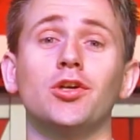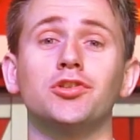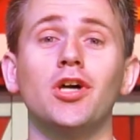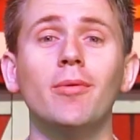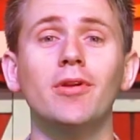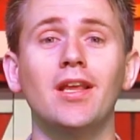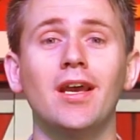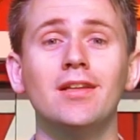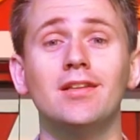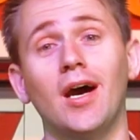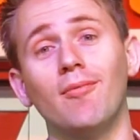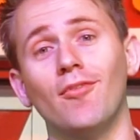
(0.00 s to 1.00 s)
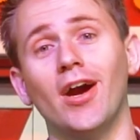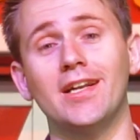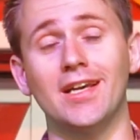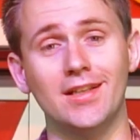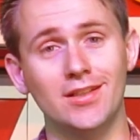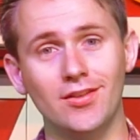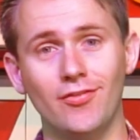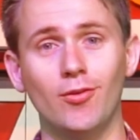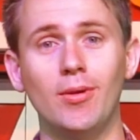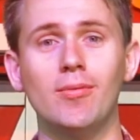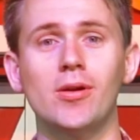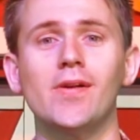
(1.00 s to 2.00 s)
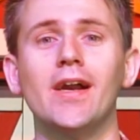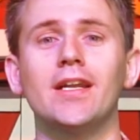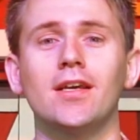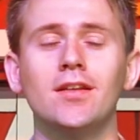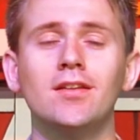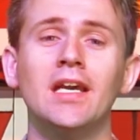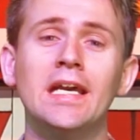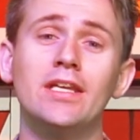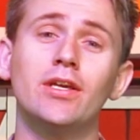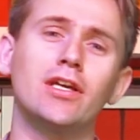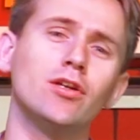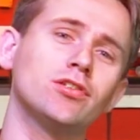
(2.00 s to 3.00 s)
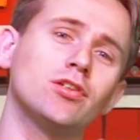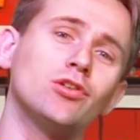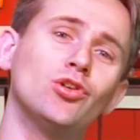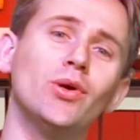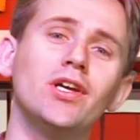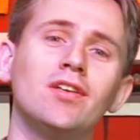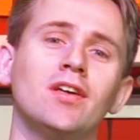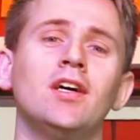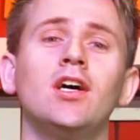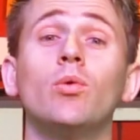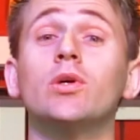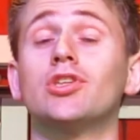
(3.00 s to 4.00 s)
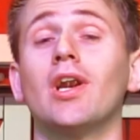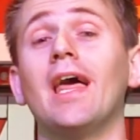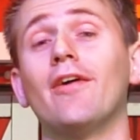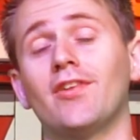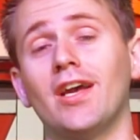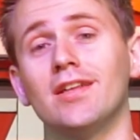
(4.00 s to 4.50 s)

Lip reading: in your dominant hand, I'm right-handed, for me my right hand, you can also do it with your left